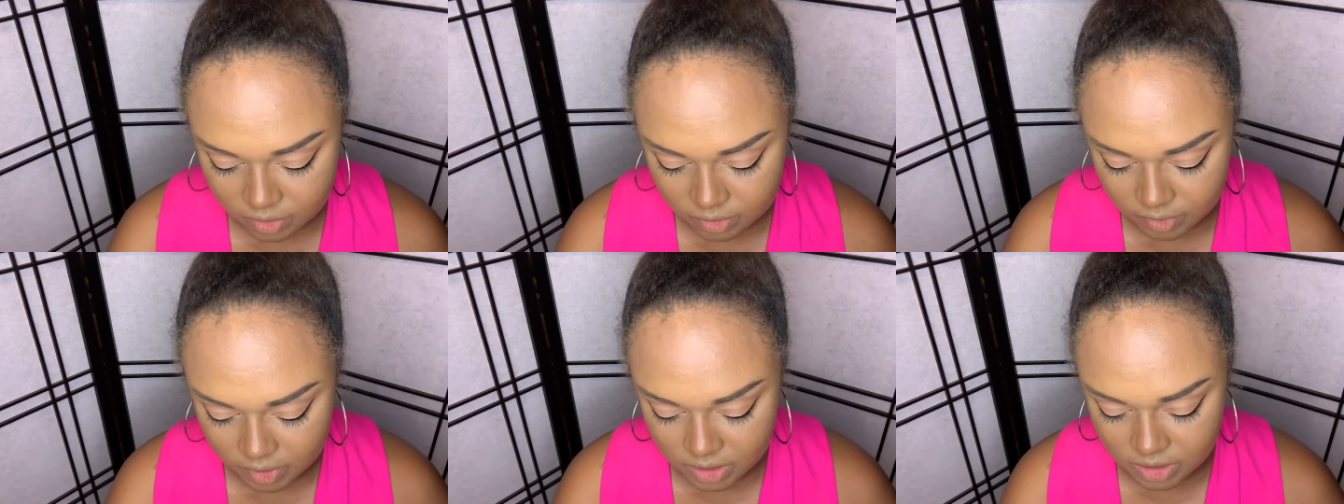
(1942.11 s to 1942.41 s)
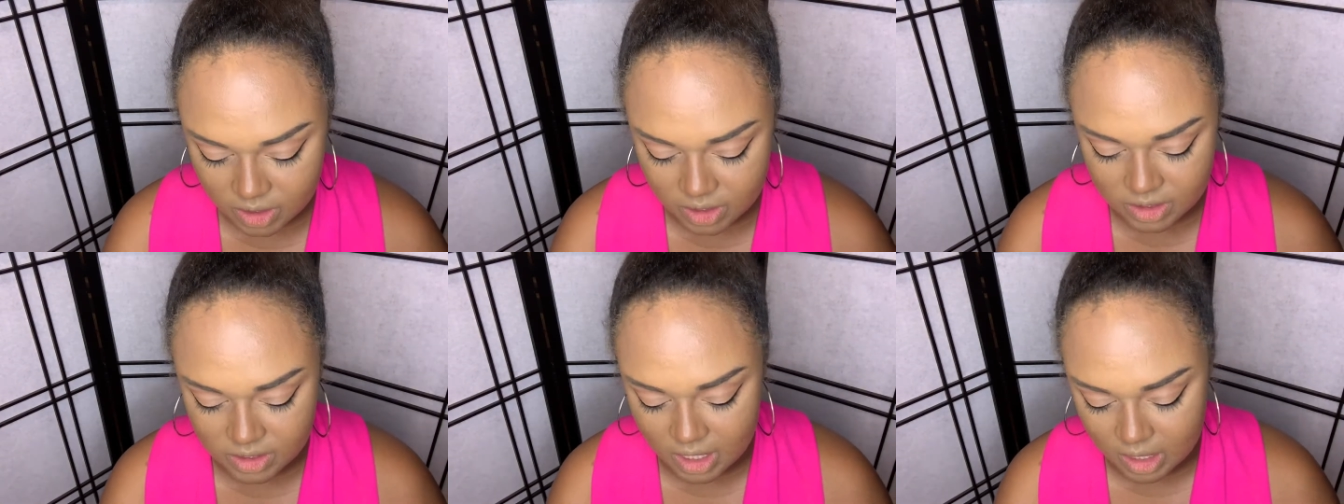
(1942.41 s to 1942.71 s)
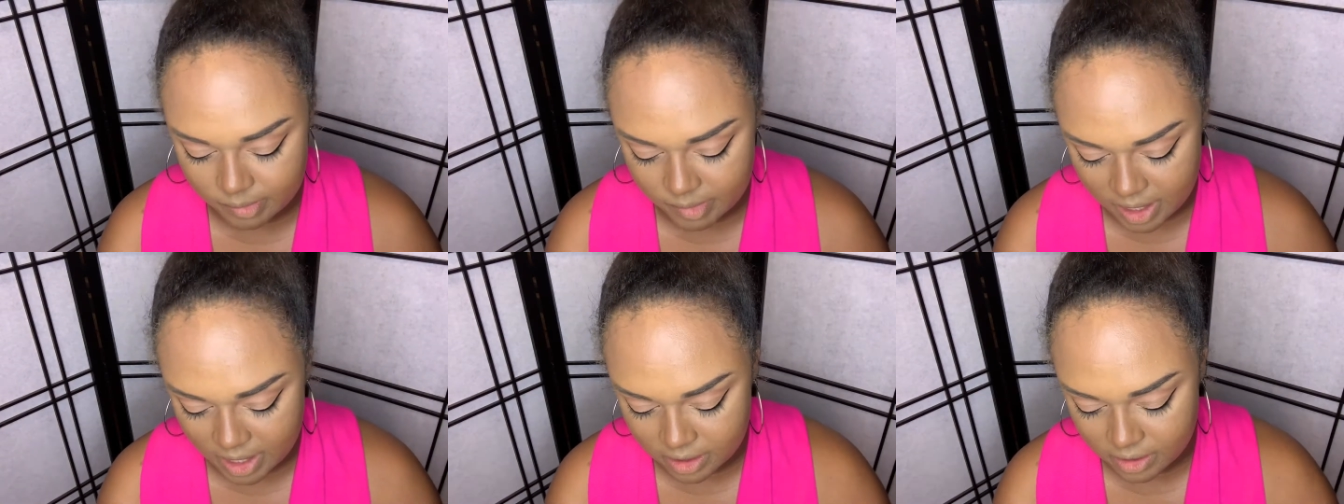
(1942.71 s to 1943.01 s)
It does not
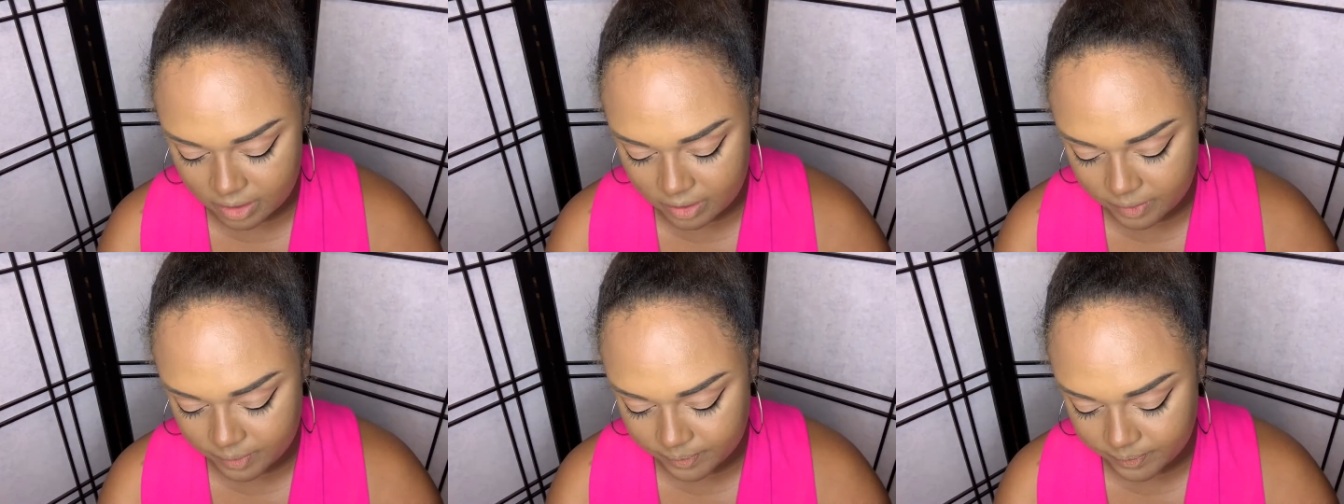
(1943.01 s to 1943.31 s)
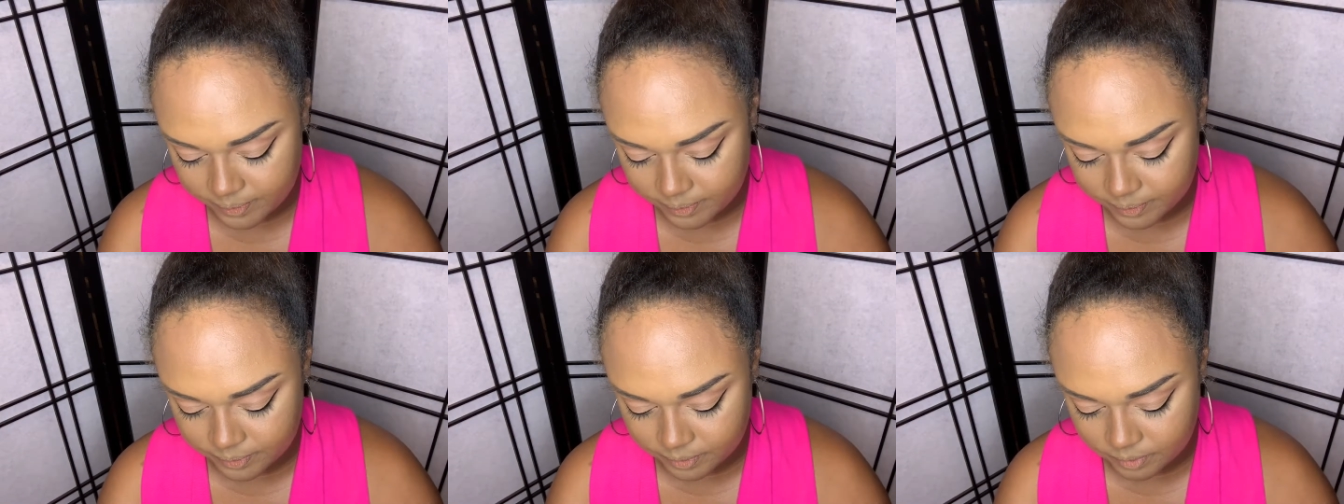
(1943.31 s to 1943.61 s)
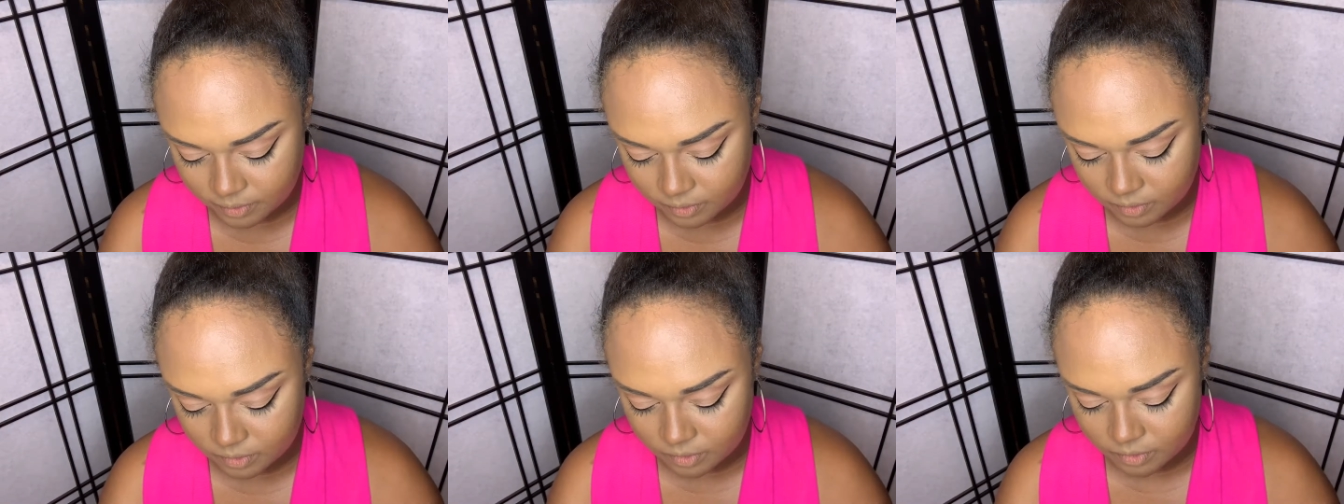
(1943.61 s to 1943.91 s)
matter.
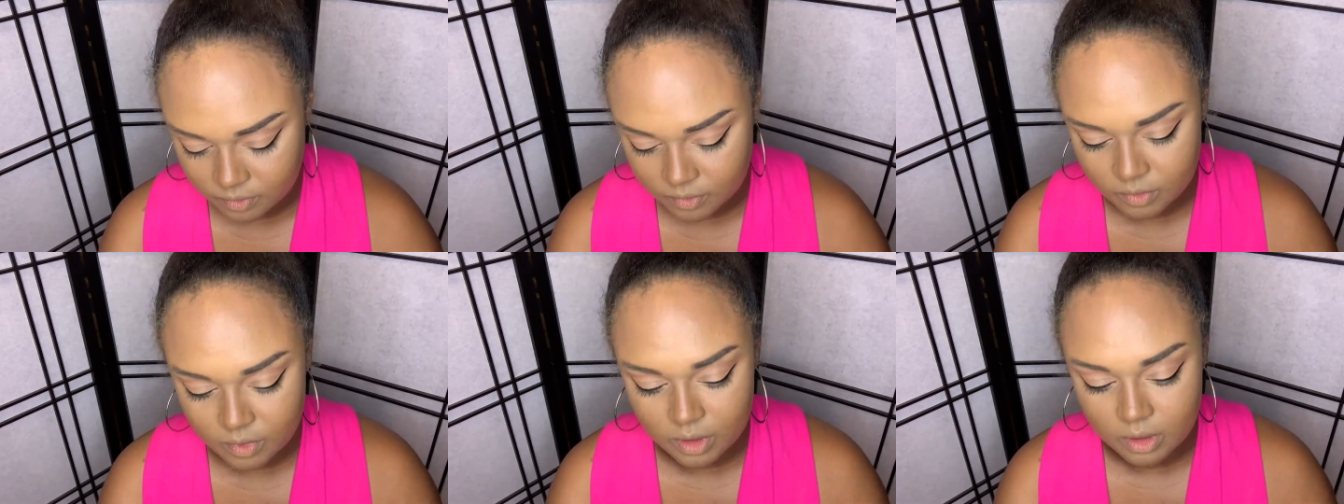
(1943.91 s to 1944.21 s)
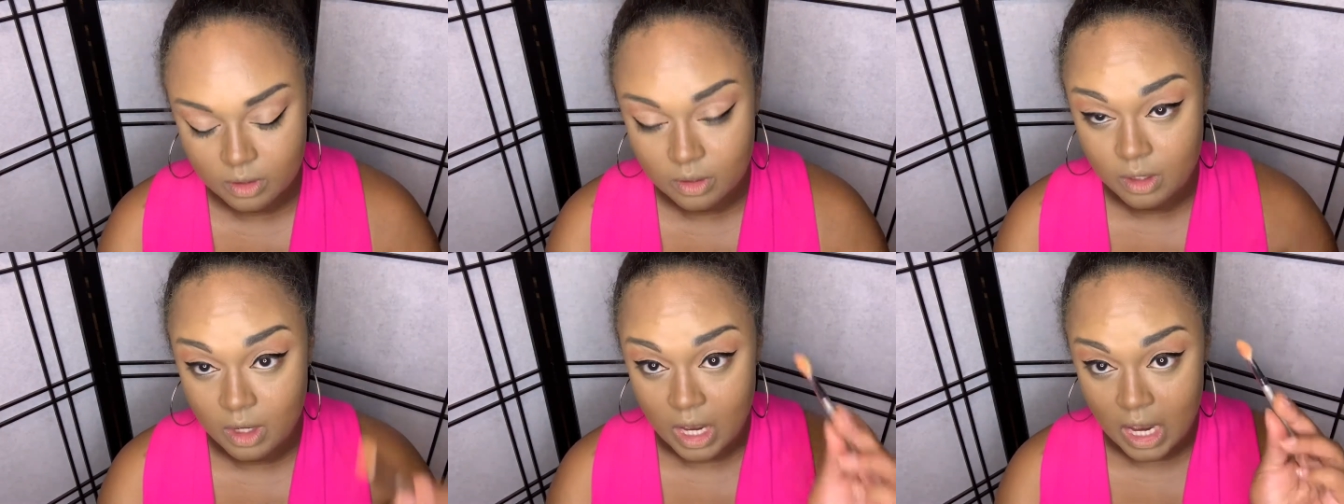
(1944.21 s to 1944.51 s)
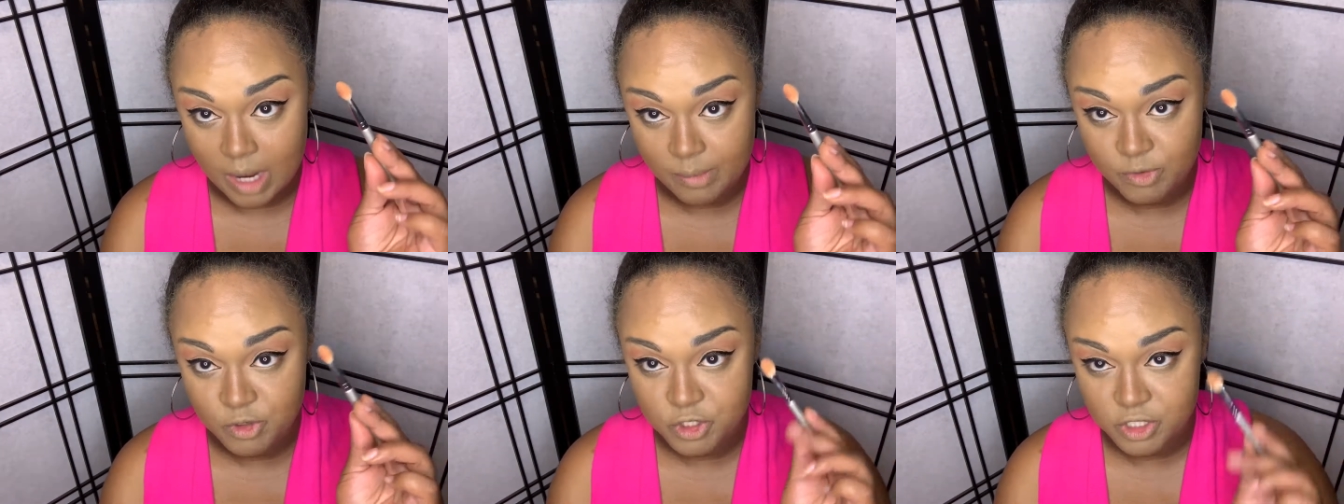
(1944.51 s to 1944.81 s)

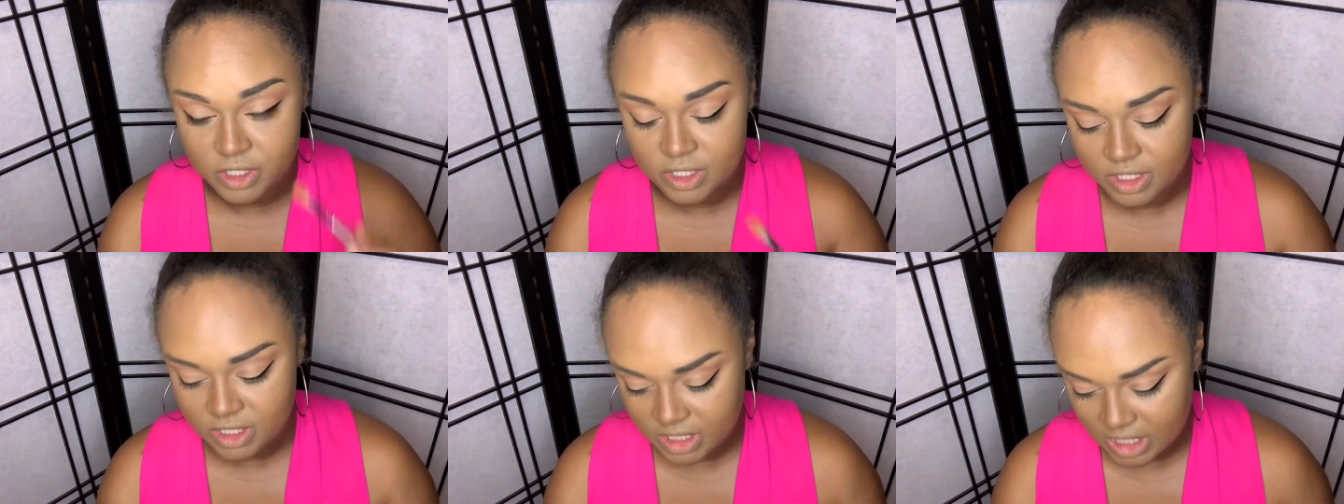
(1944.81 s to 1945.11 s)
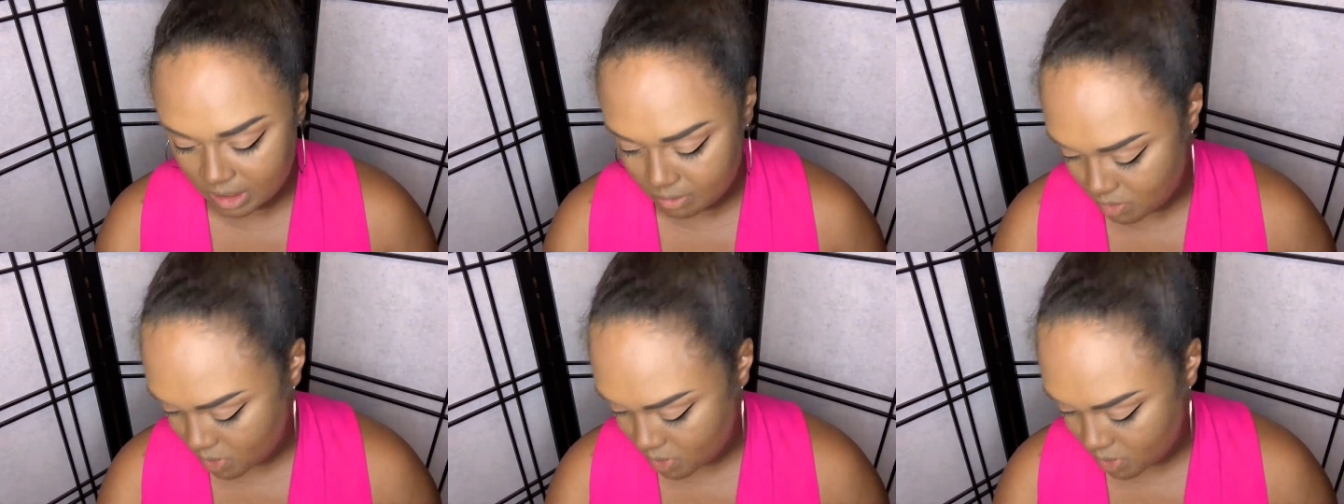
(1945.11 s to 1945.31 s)
I'm using the same